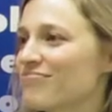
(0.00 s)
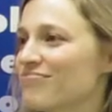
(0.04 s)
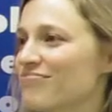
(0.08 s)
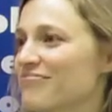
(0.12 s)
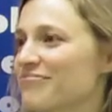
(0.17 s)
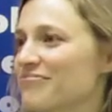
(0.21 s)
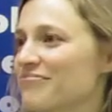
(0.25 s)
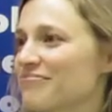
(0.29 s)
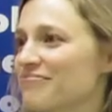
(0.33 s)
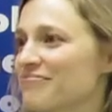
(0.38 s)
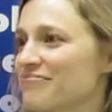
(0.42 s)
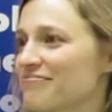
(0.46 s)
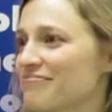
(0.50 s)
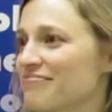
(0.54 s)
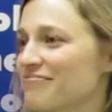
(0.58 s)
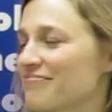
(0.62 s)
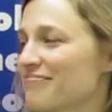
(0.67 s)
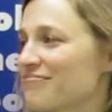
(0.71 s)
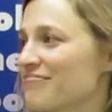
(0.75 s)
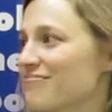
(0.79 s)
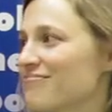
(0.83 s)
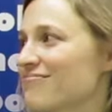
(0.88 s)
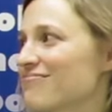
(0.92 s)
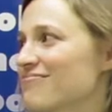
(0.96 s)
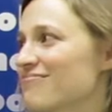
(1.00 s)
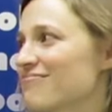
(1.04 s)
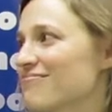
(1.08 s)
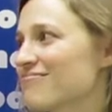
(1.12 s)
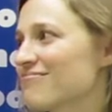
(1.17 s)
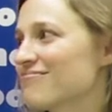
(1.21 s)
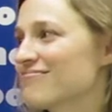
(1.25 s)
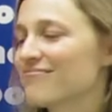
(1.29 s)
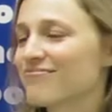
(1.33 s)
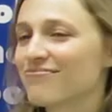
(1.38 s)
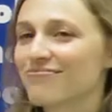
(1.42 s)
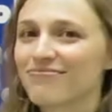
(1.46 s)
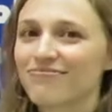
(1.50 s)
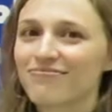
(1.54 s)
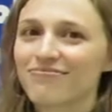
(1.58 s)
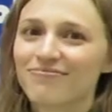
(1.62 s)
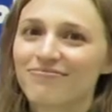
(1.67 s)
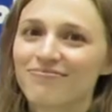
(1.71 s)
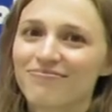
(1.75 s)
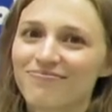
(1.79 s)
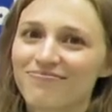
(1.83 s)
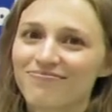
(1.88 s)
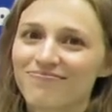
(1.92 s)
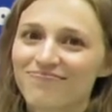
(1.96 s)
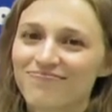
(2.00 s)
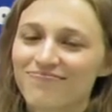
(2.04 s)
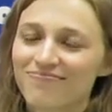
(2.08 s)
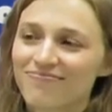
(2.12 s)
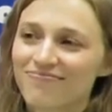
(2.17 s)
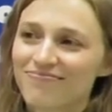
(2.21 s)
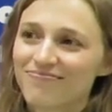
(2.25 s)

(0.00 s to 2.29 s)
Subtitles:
[no speech]